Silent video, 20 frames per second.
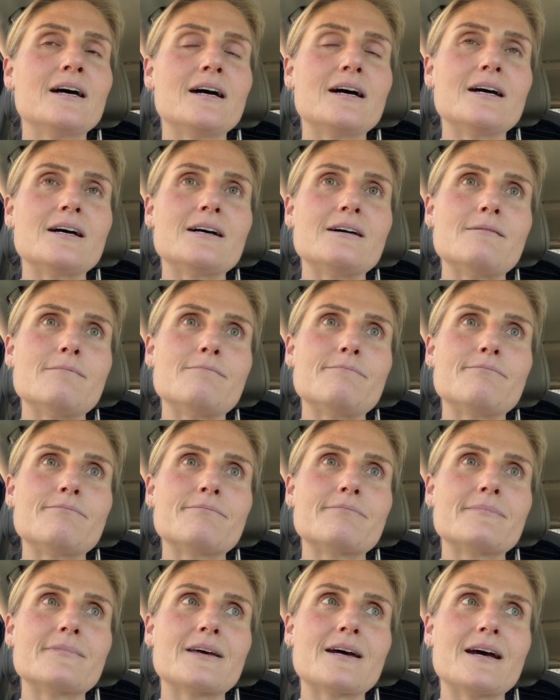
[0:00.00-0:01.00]

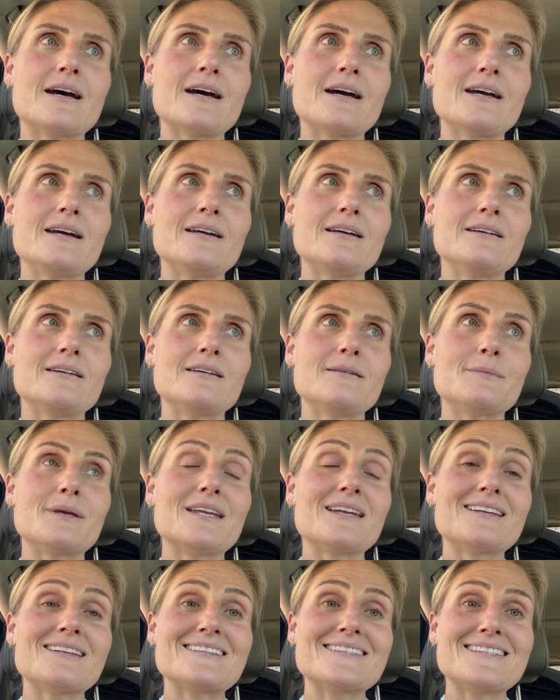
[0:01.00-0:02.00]
I am
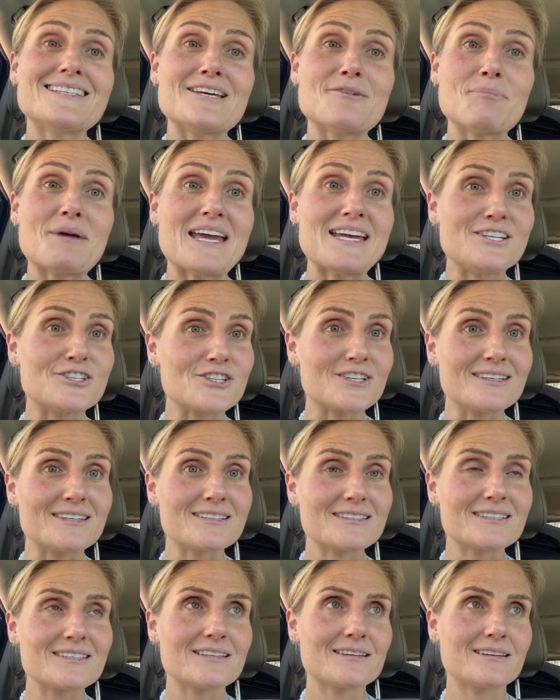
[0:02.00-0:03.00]
getting to see a
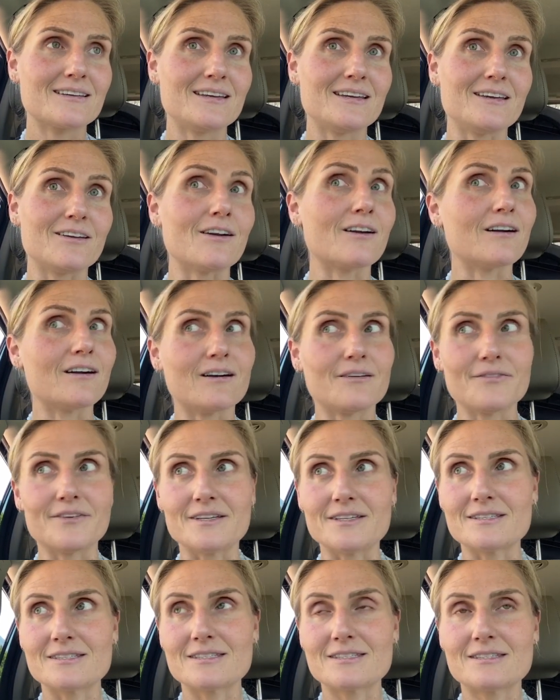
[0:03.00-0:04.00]
patient in our
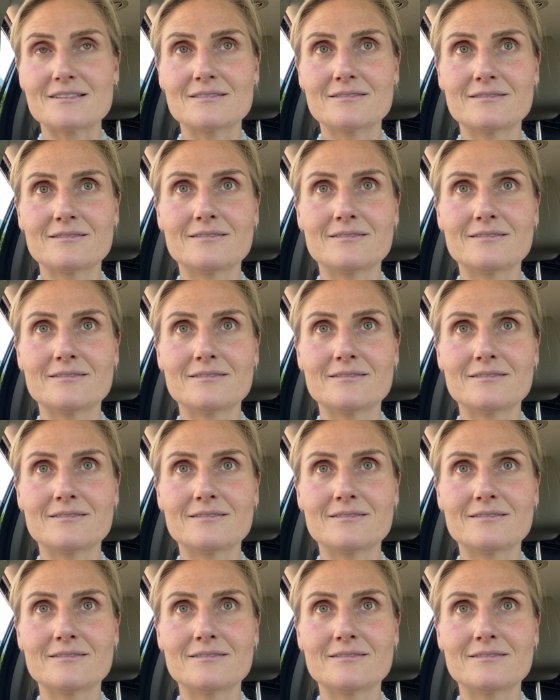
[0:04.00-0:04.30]
office